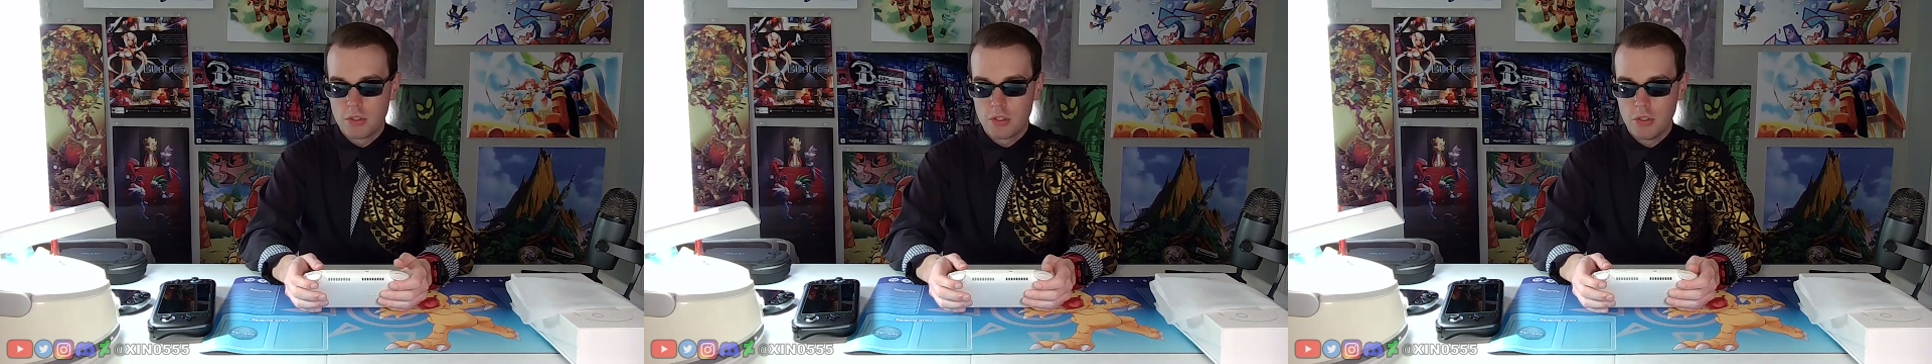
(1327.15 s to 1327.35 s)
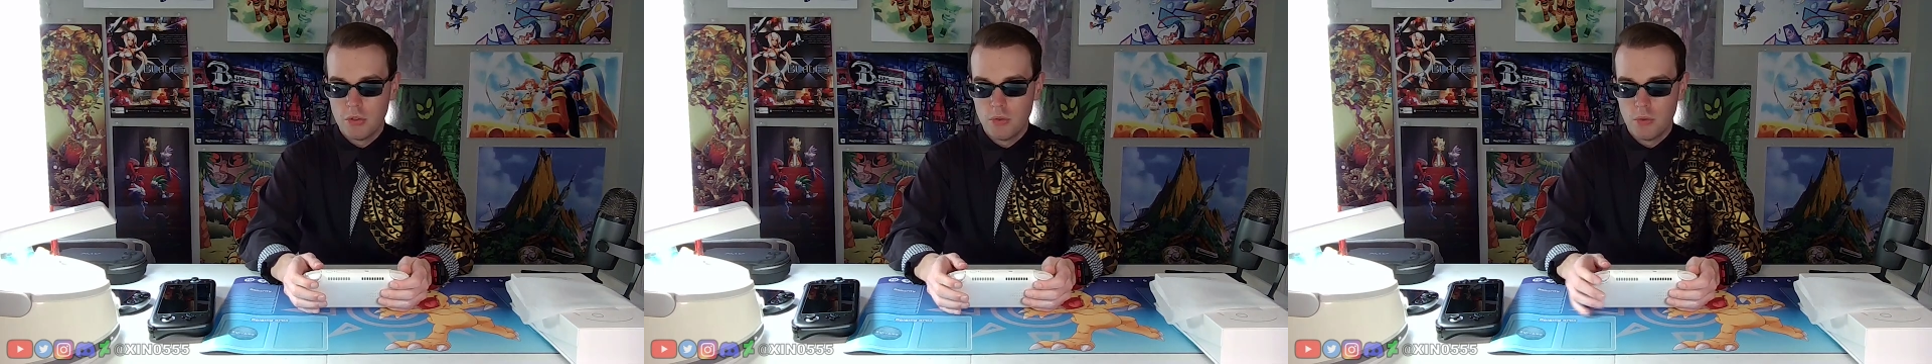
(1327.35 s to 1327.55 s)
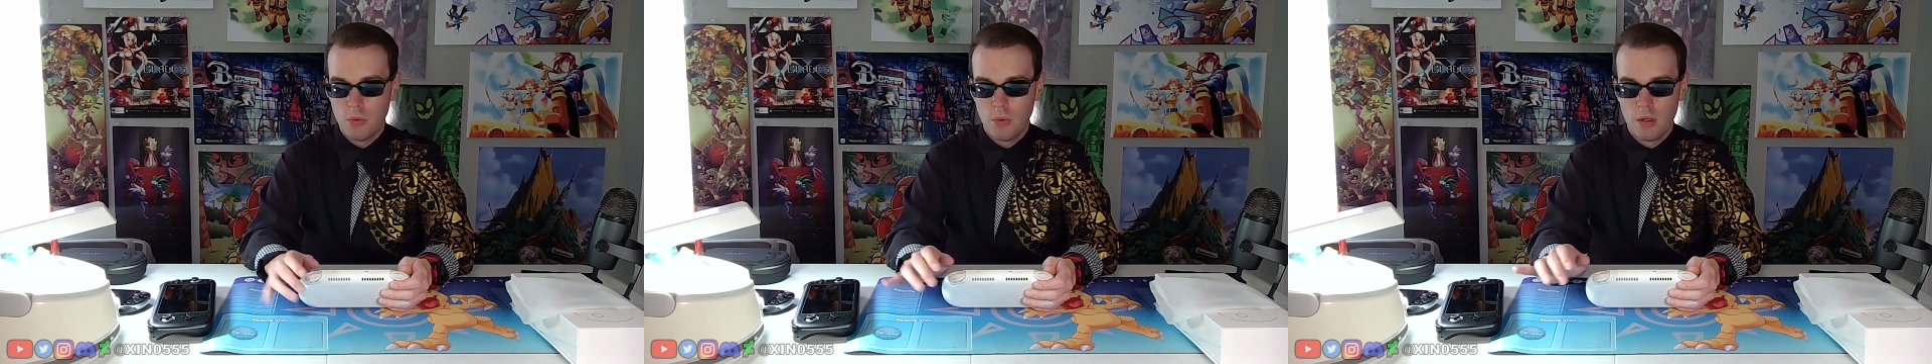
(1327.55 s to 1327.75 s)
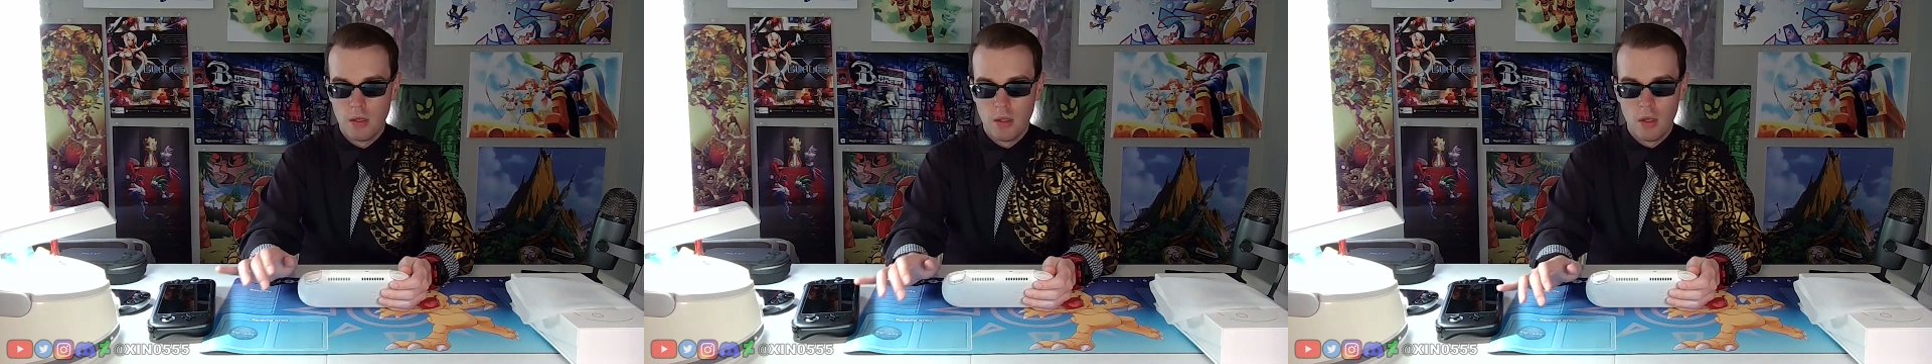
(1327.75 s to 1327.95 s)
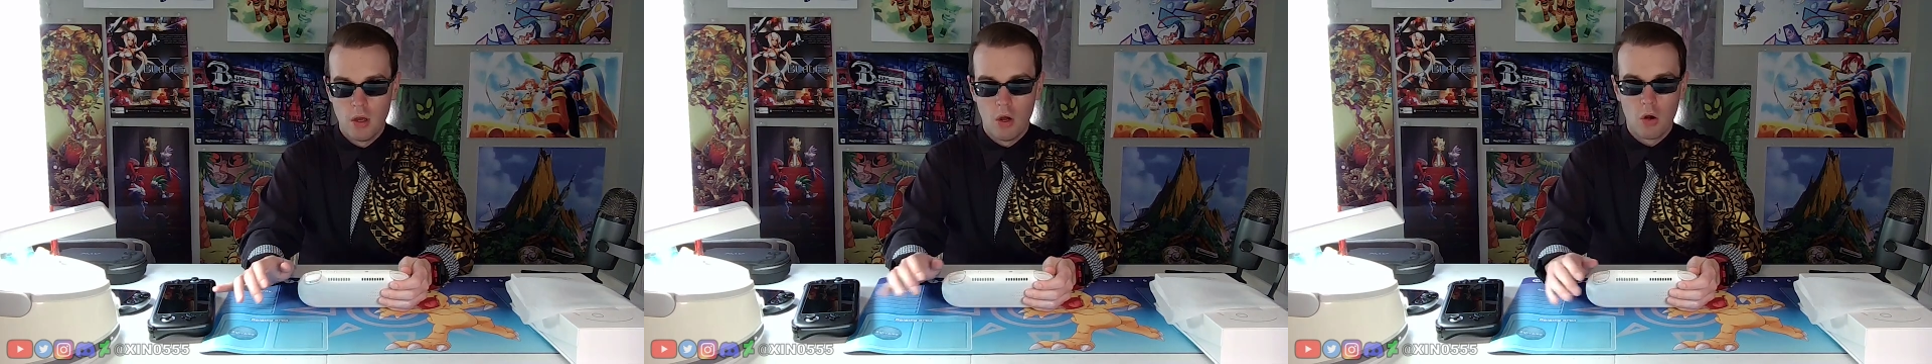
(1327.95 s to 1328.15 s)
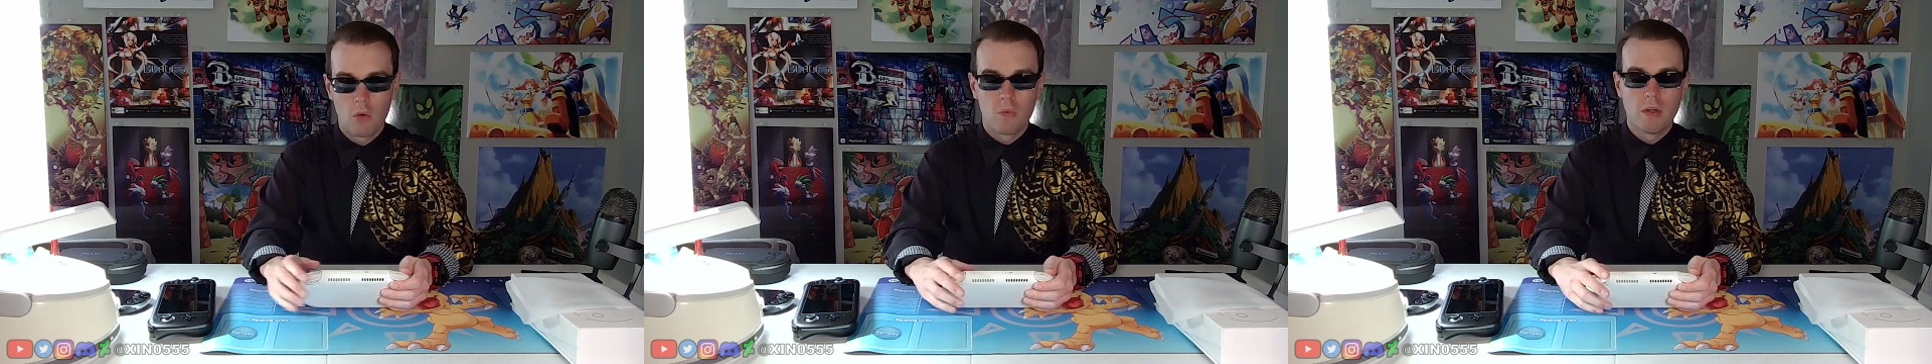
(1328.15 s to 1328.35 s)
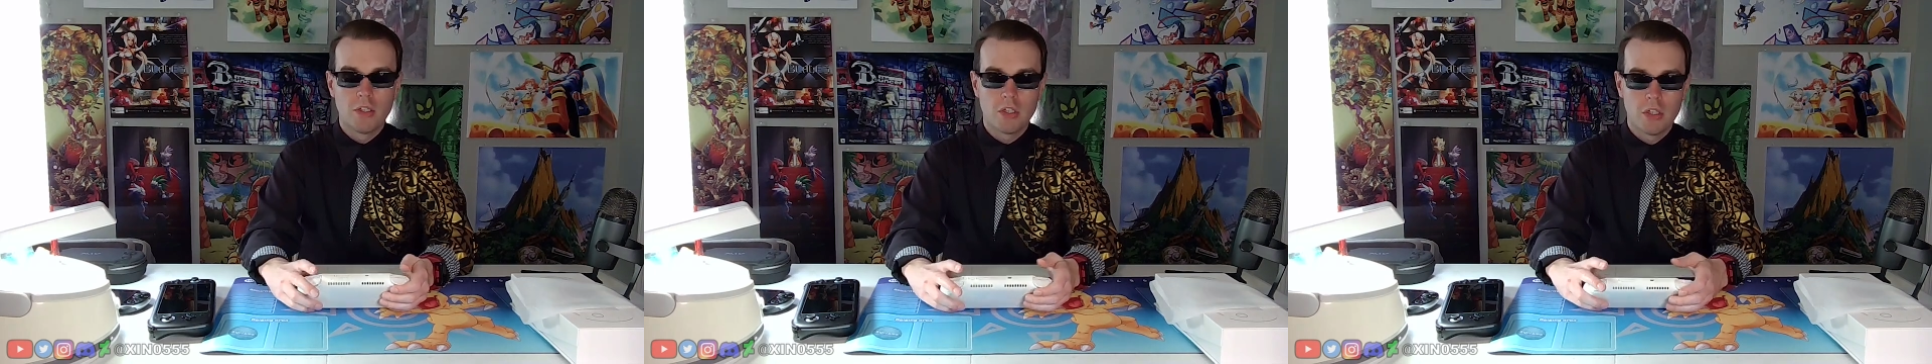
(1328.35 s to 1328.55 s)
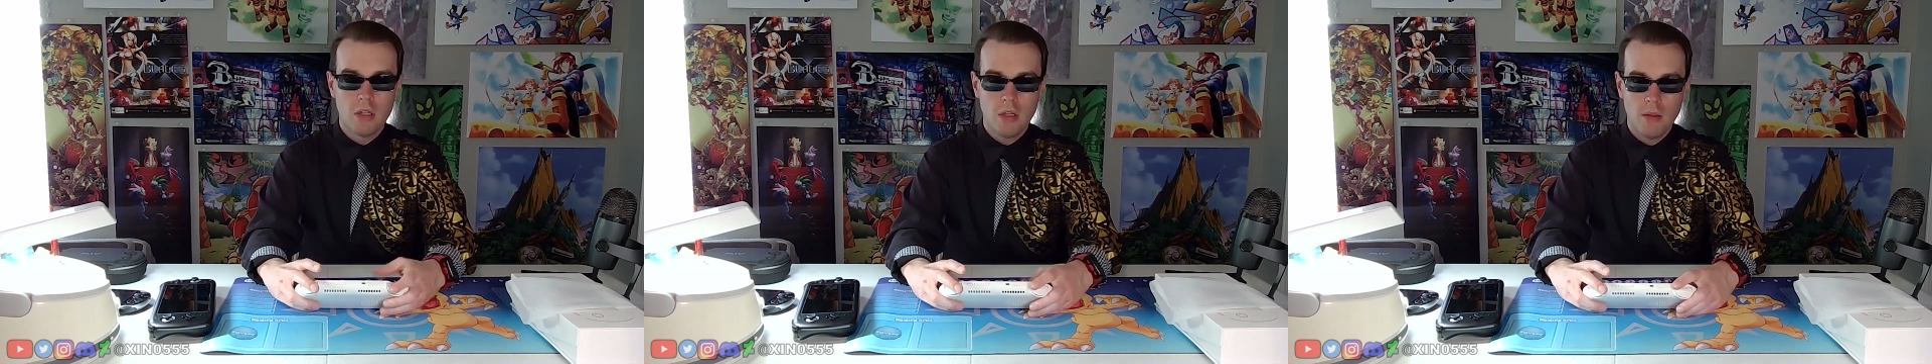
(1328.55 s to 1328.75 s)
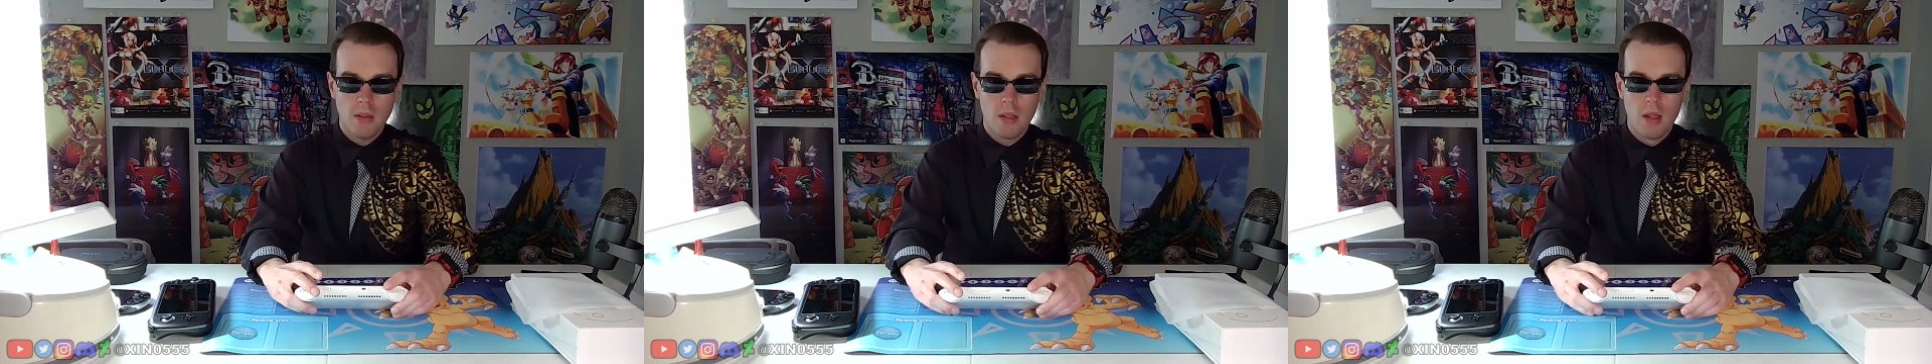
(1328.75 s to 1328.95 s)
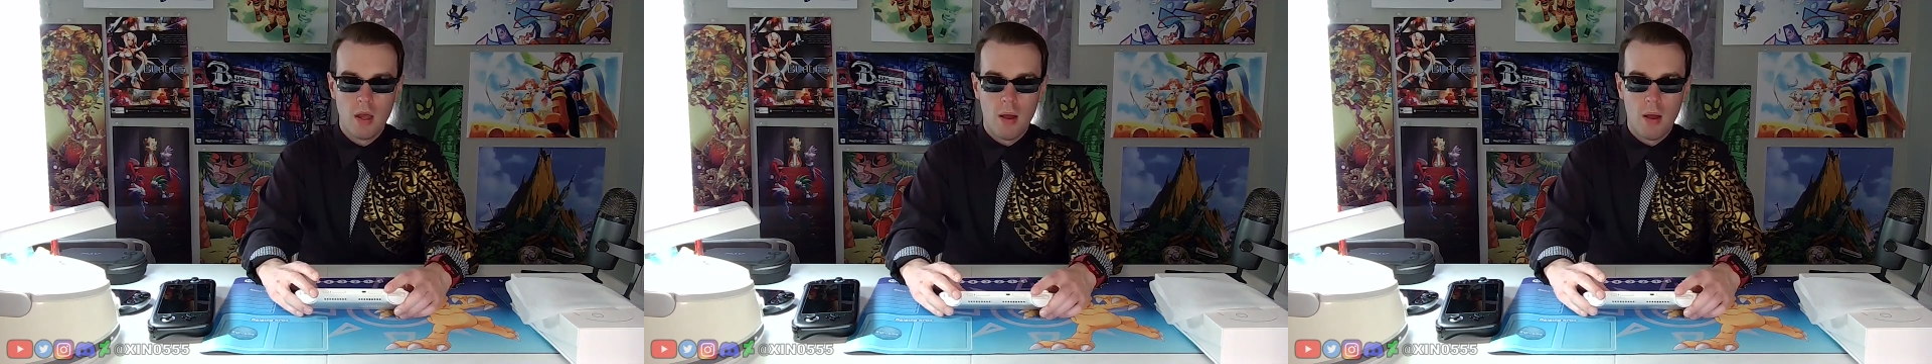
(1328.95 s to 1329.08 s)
2 original.